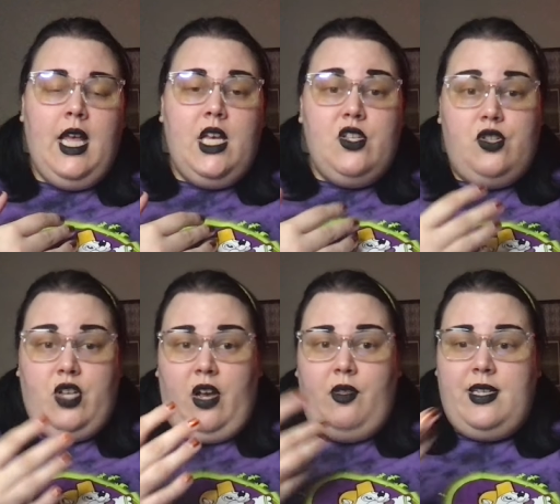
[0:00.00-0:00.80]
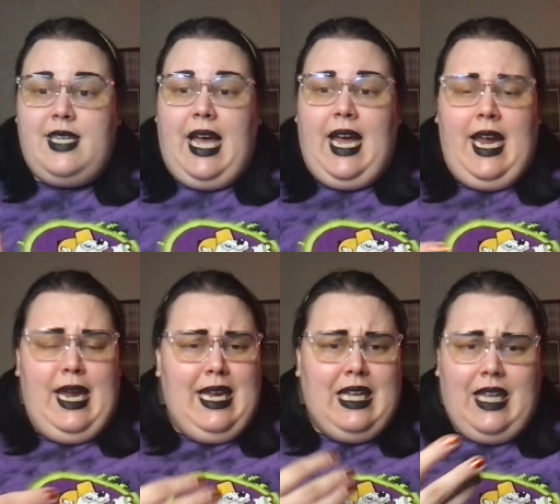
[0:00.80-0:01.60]
So this
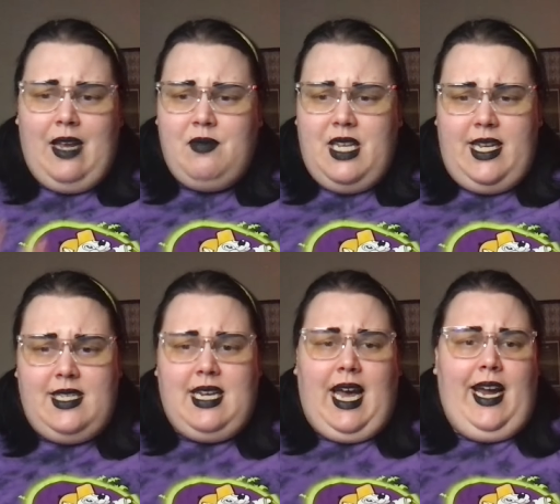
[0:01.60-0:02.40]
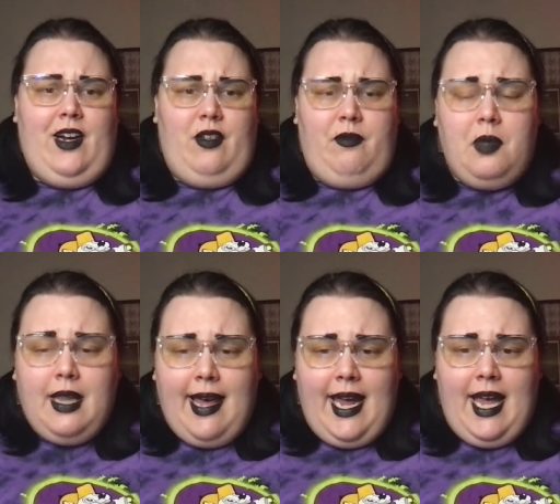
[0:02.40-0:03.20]
guy claims that he's tired of
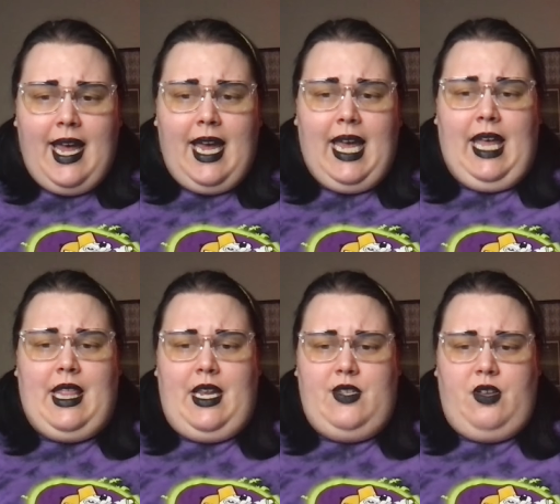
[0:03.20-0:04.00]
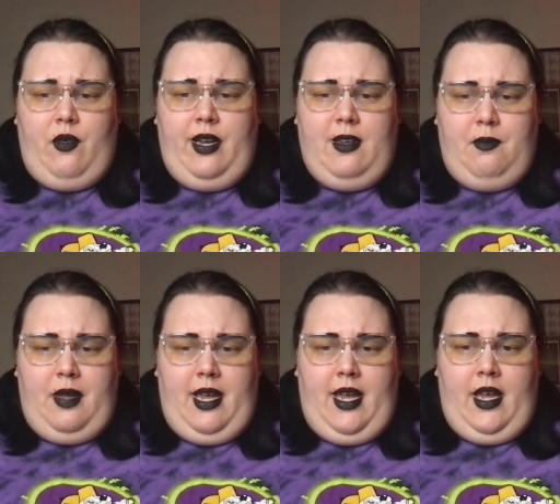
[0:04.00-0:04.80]
playing and that he's going to
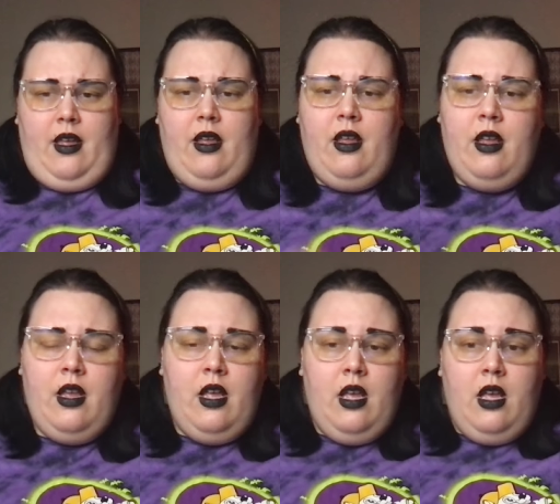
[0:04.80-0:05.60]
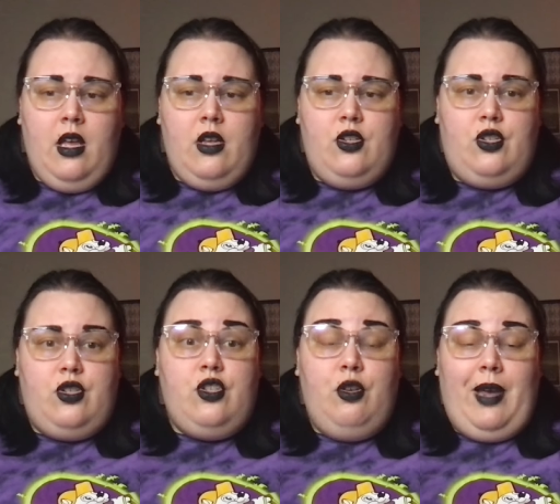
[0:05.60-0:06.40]
be
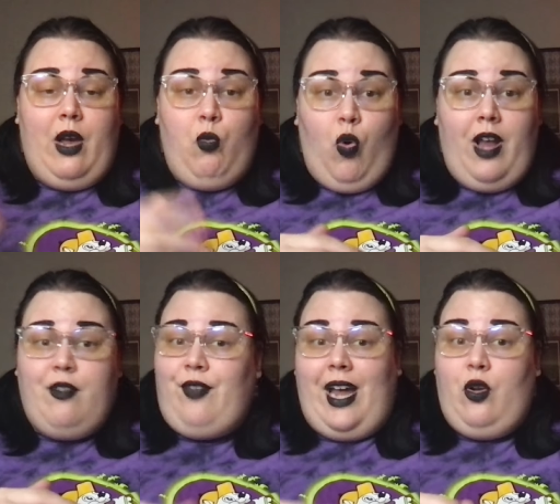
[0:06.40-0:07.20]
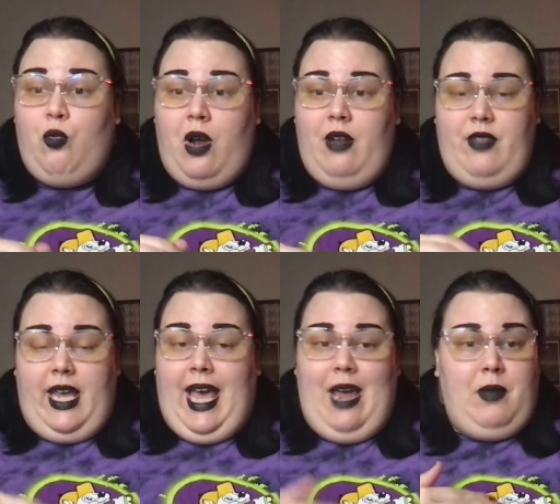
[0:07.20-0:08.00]
doing one final run of the
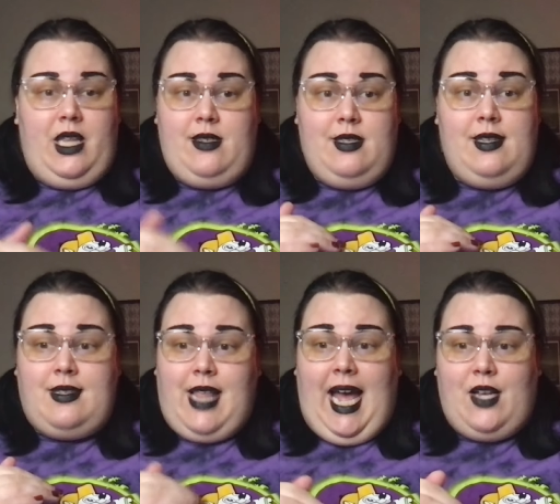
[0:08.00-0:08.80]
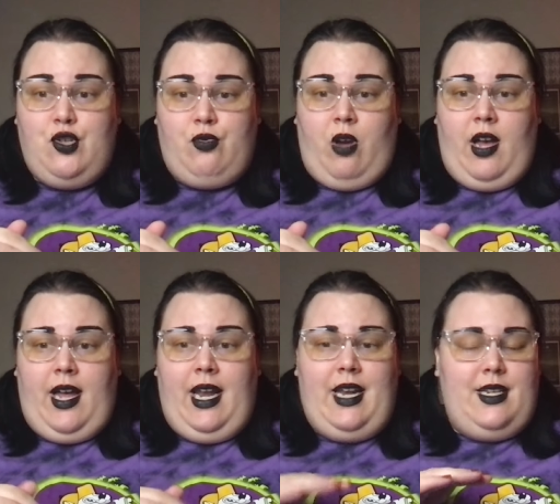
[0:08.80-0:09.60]
game. Like, this is his last
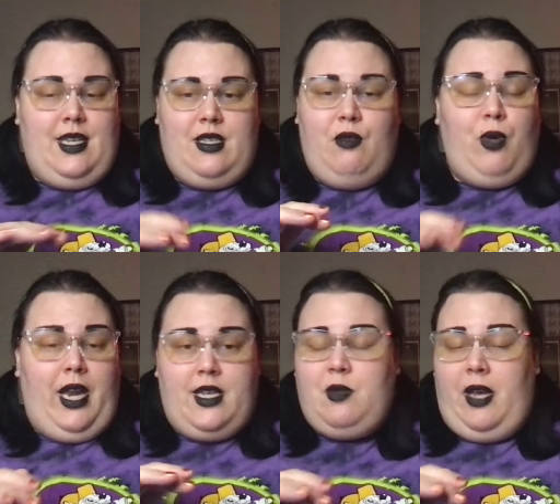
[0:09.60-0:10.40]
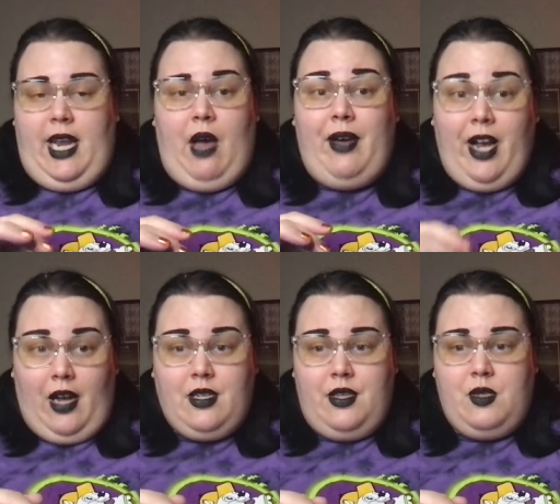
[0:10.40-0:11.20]
run and he doesn't want to explain how it
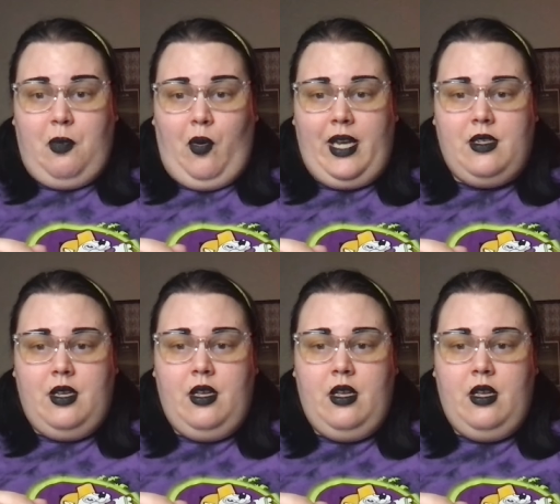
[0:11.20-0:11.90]
got to this point.